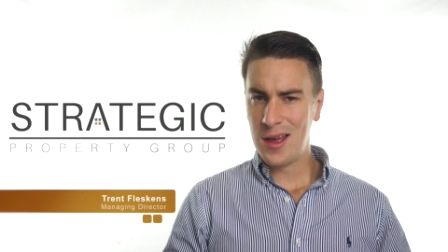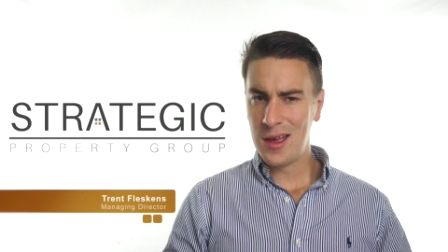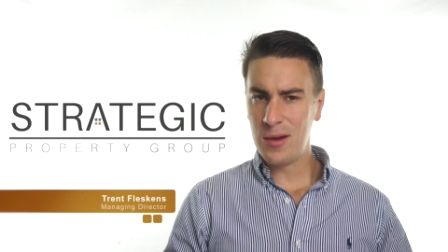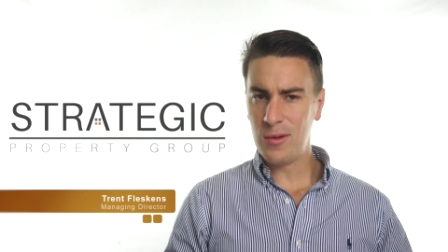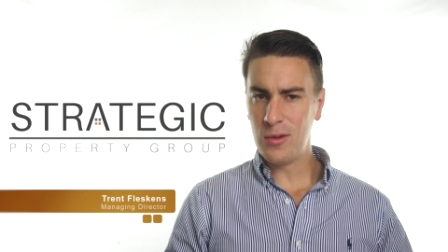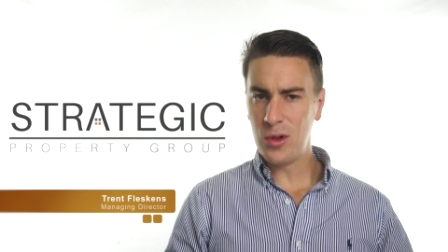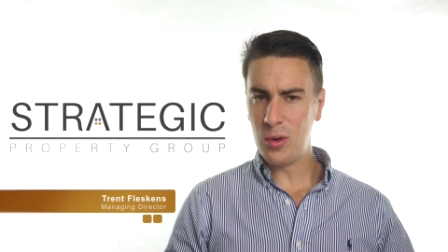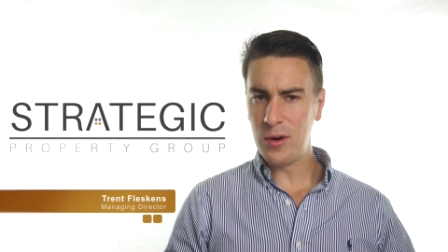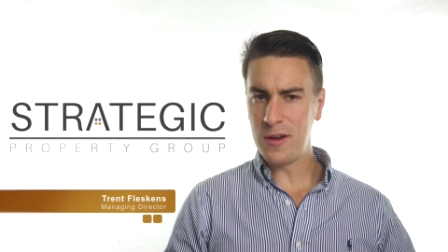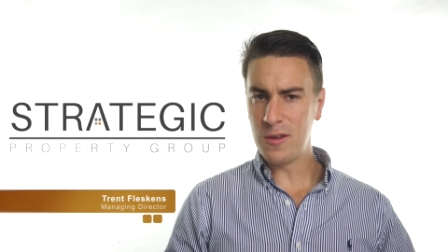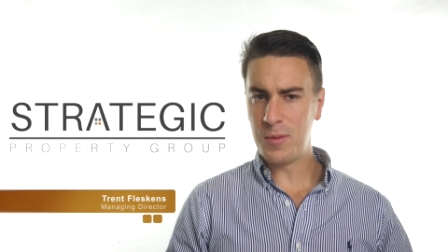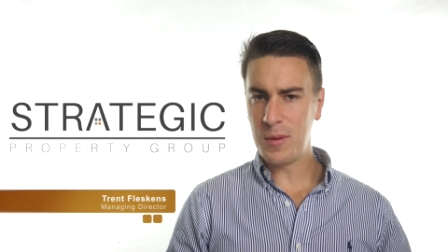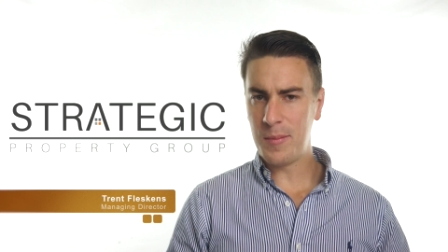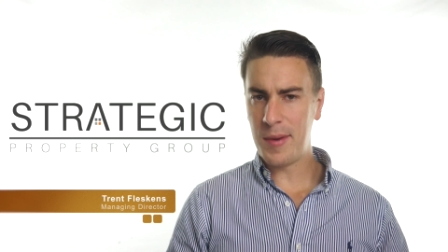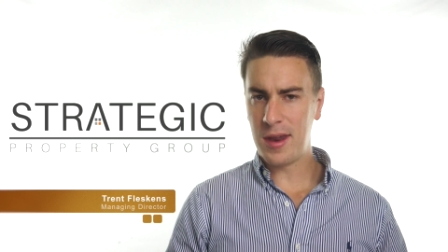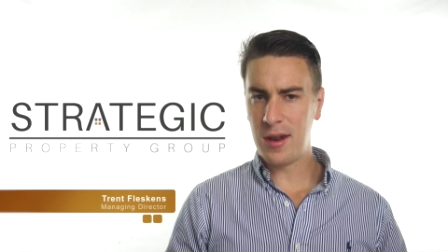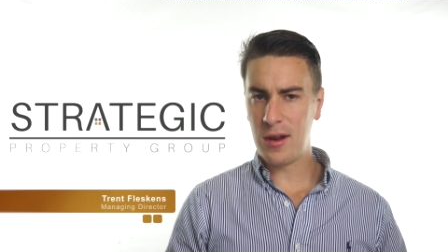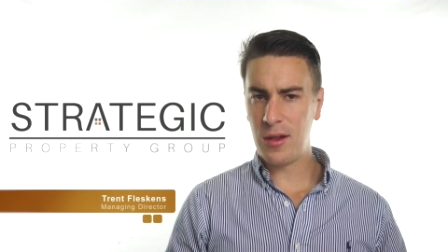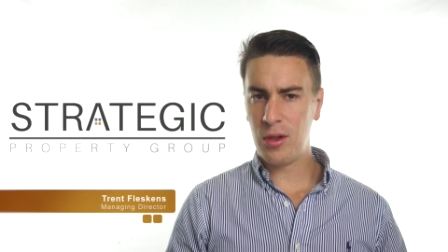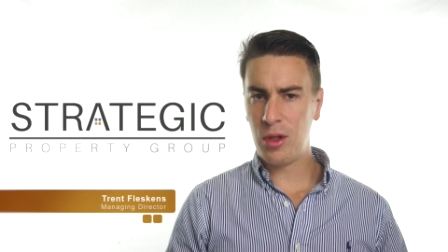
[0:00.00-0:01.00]
it will always be
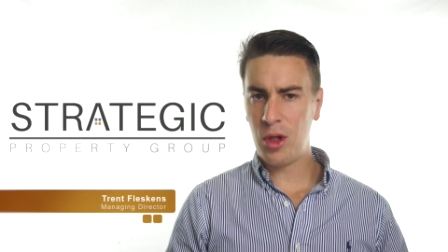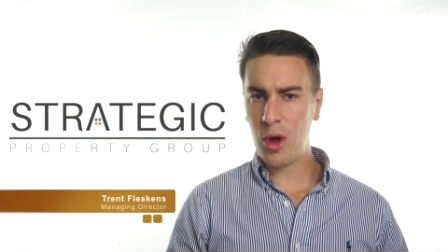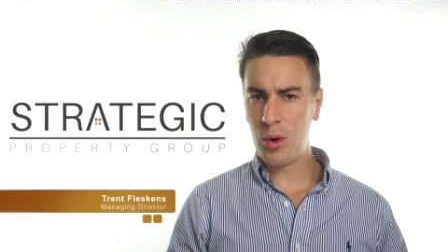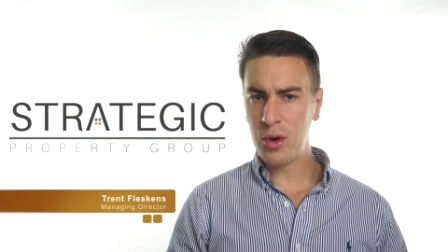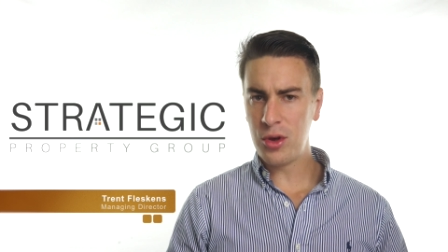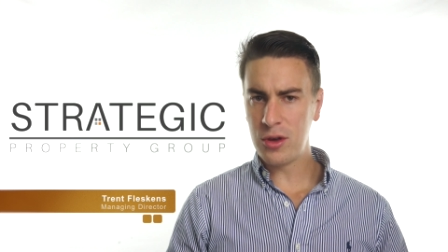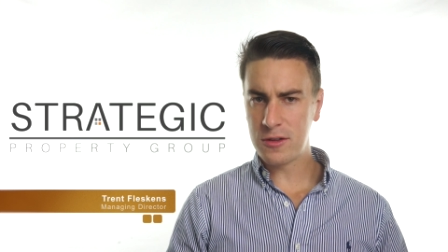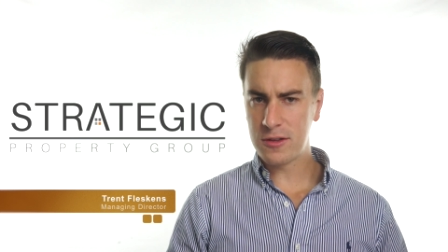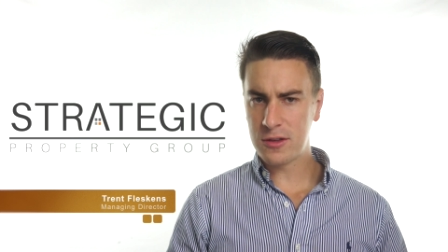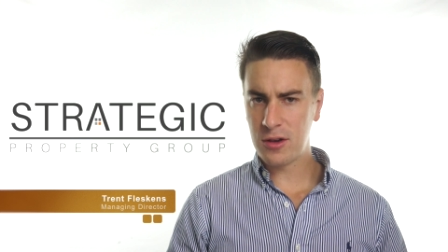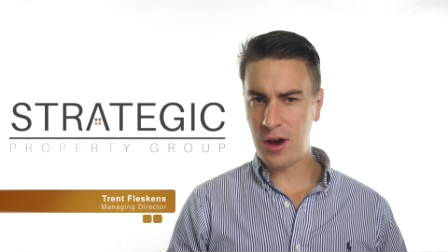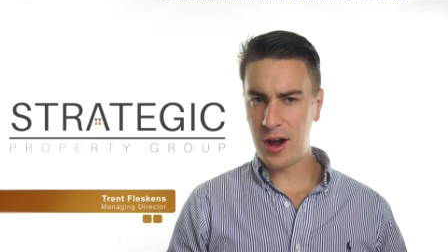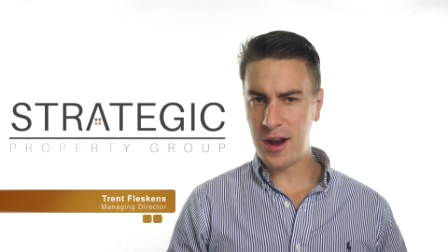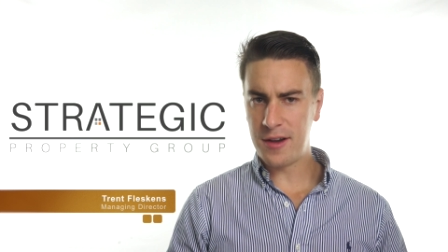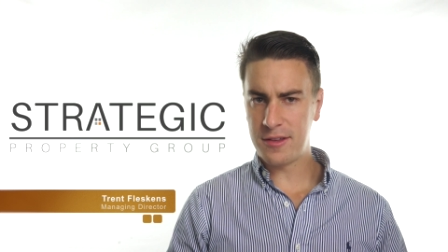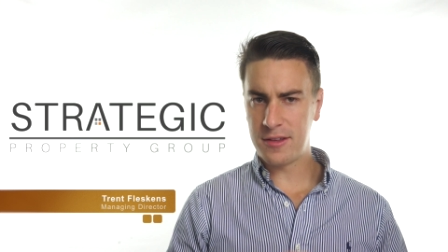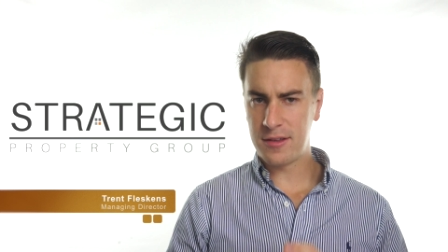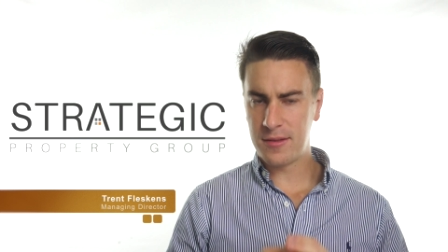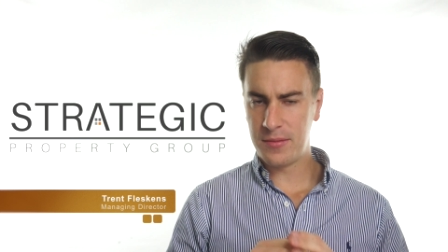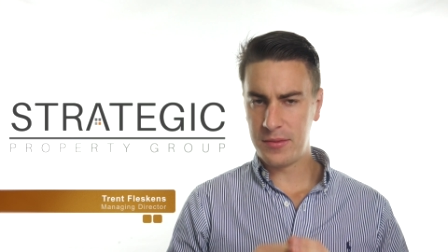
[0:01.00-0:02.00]
better to lower your
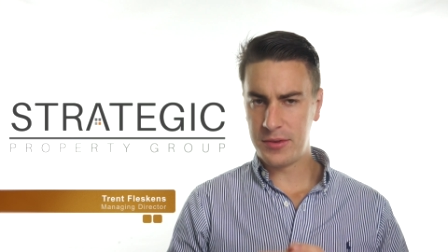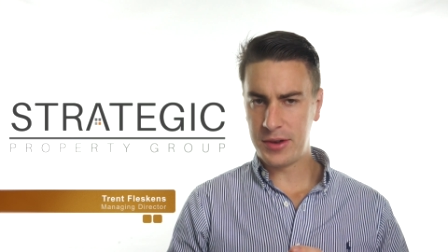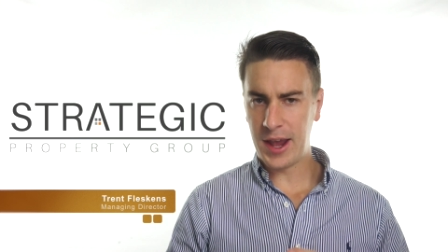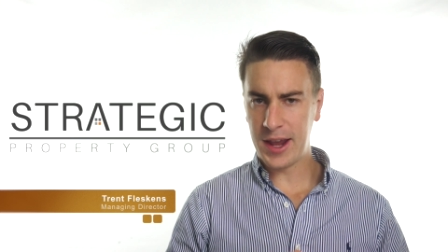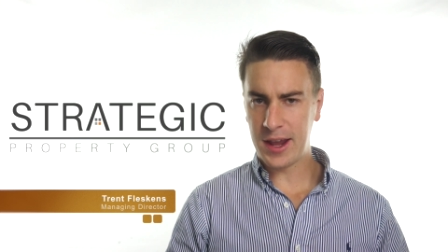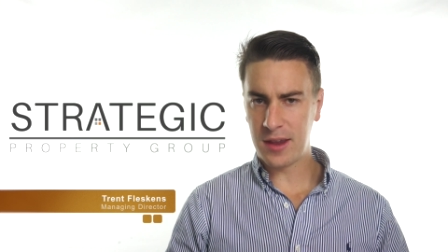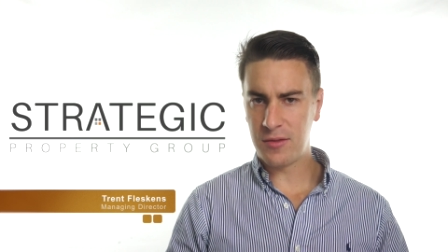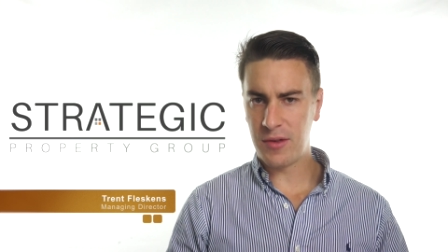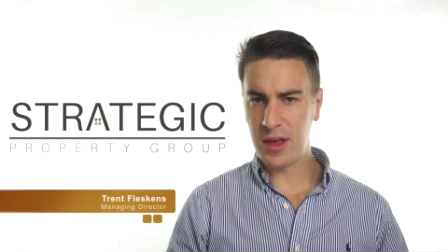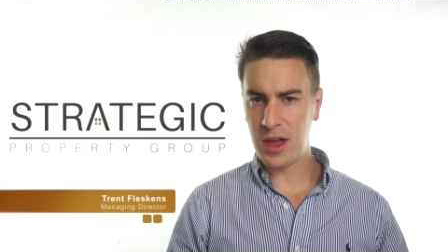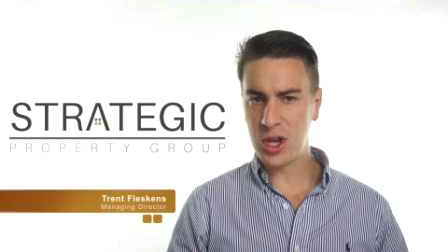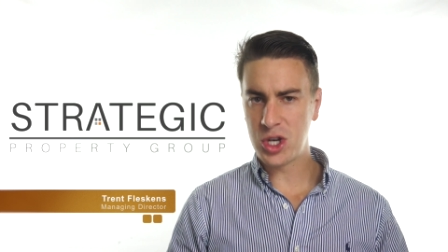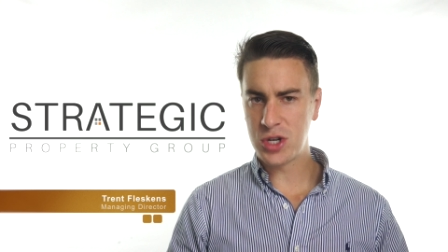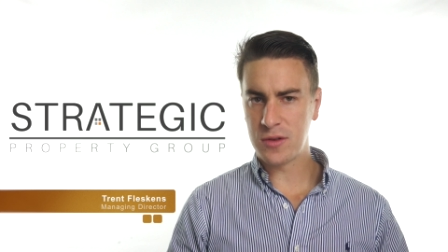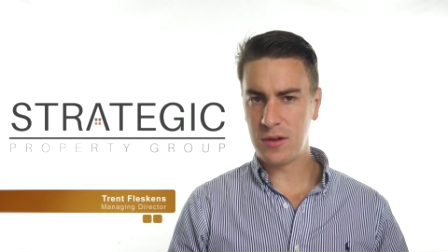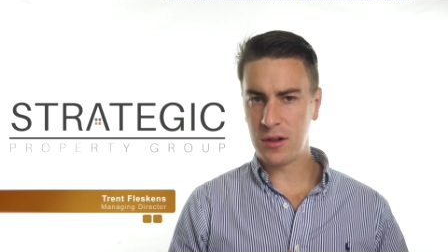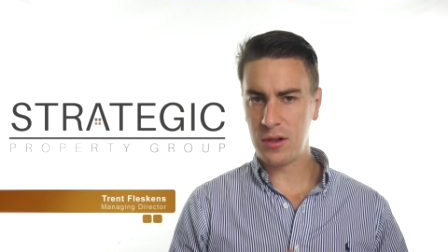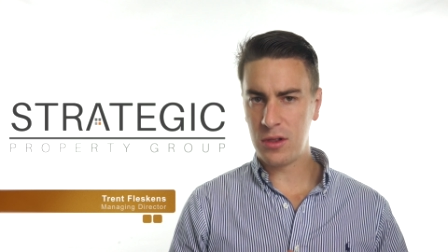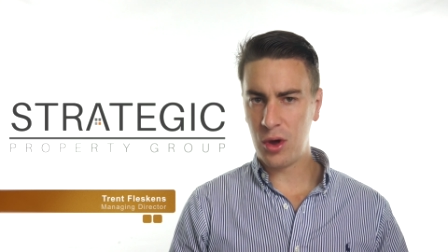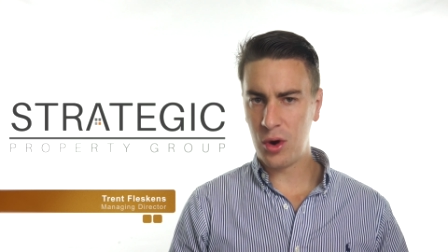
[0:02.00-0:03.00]
sights, take advantage of
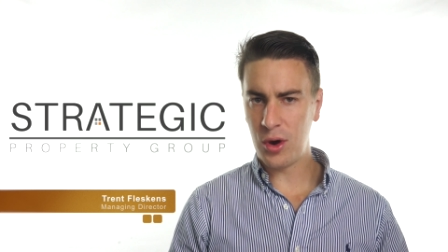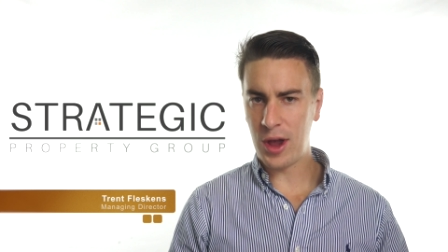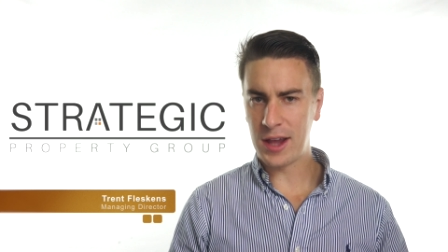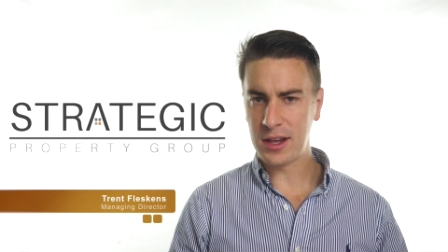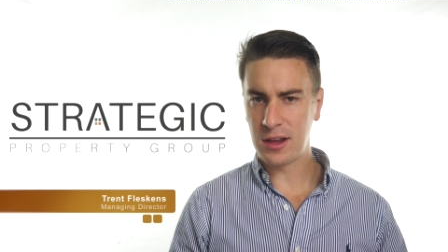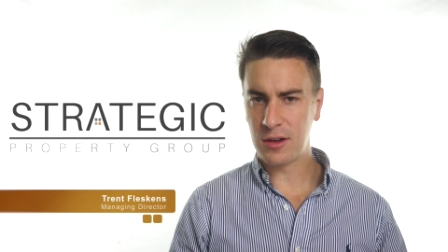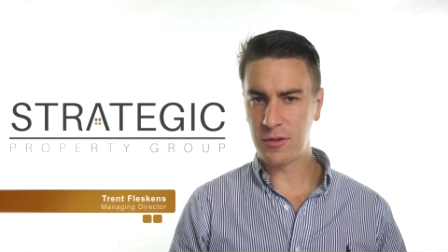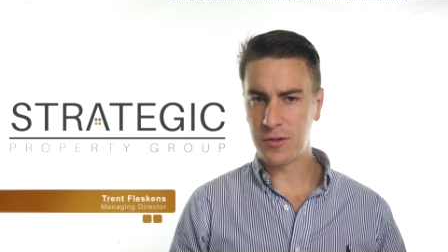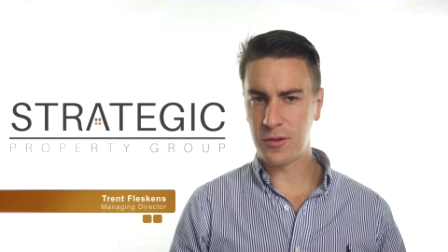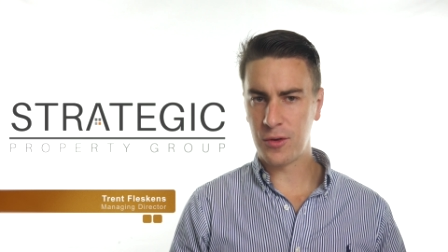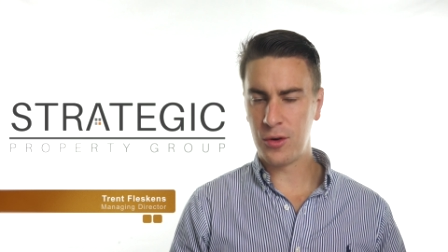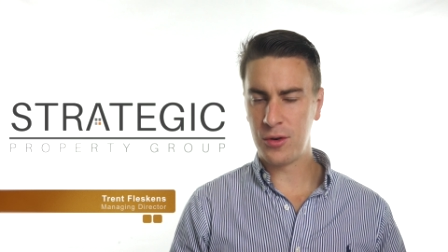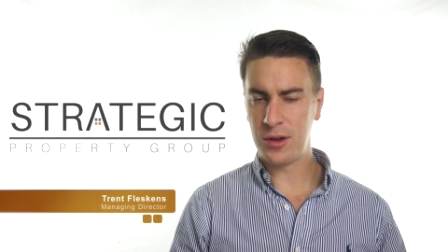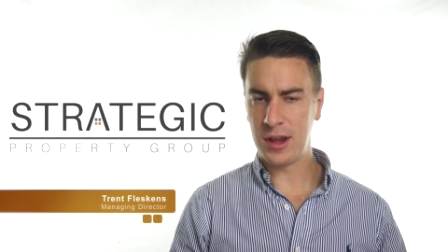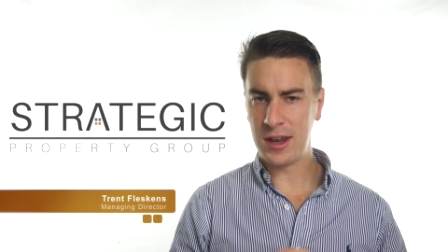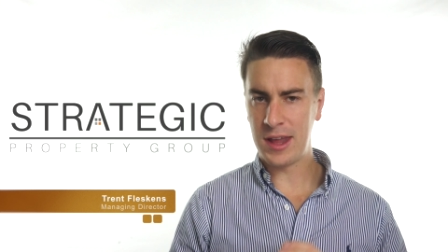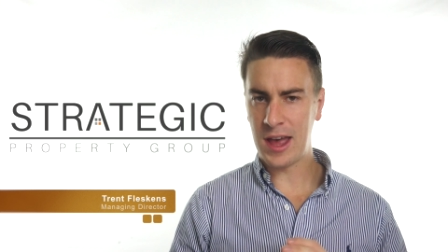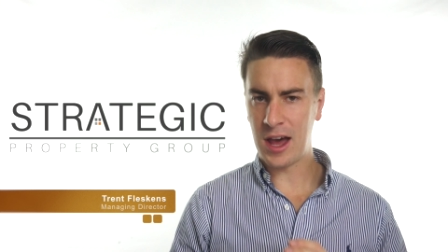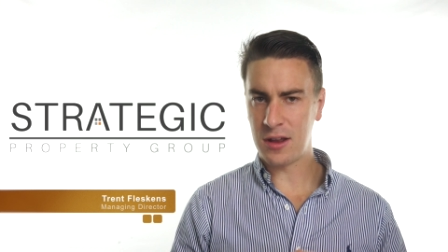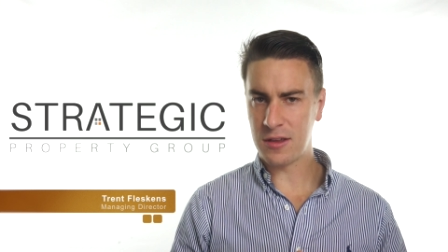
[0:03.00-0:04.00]
the low-hanging fruit
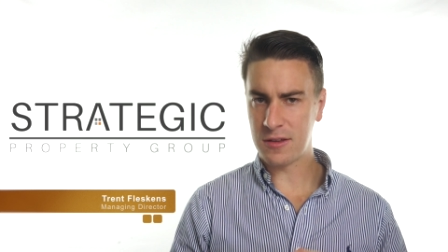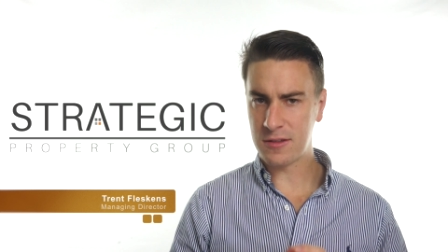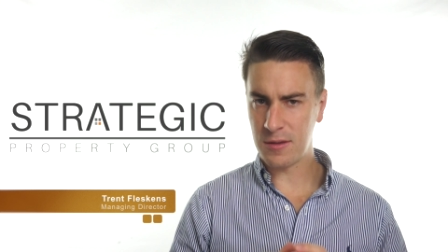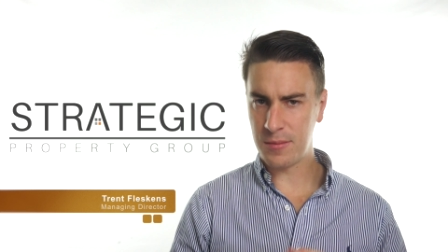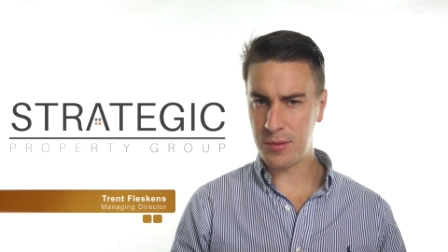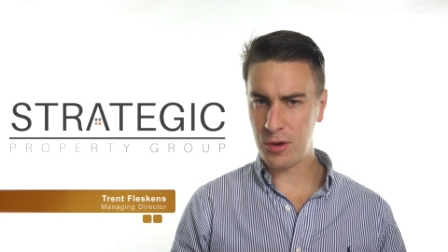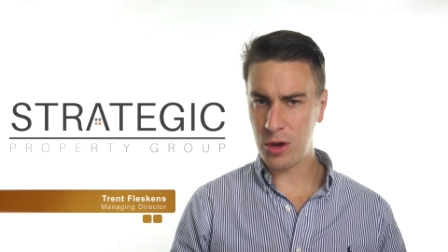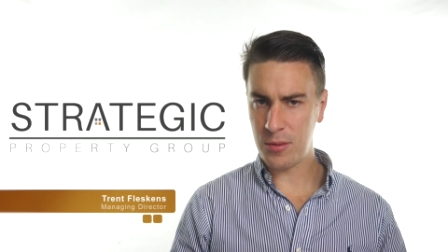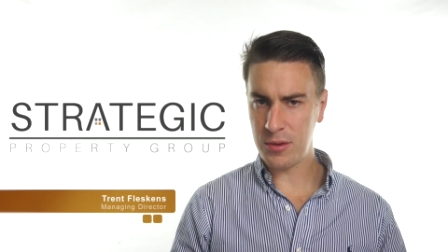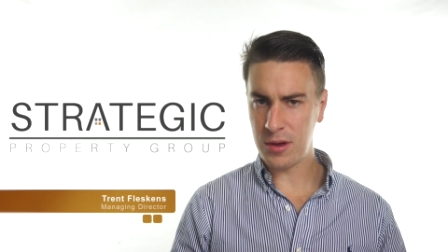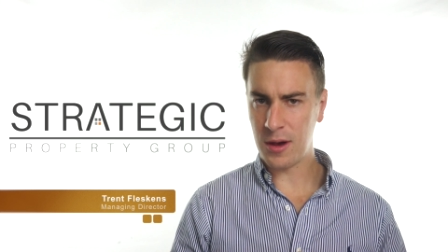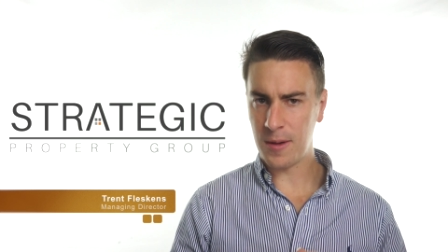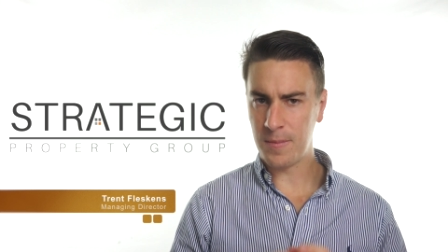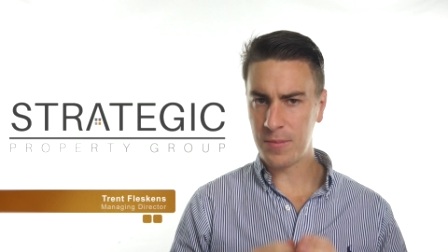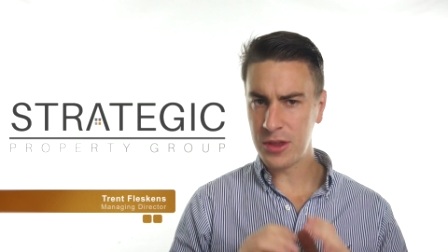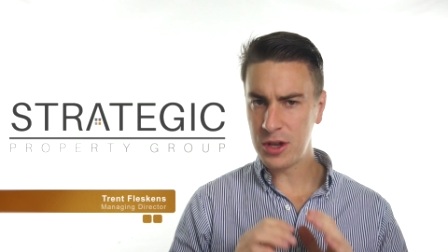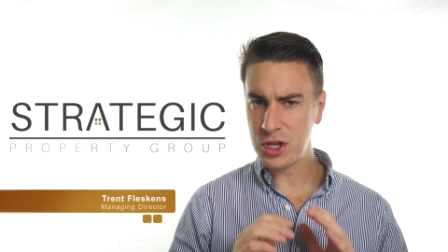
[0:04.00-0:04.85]
in outer suburbia.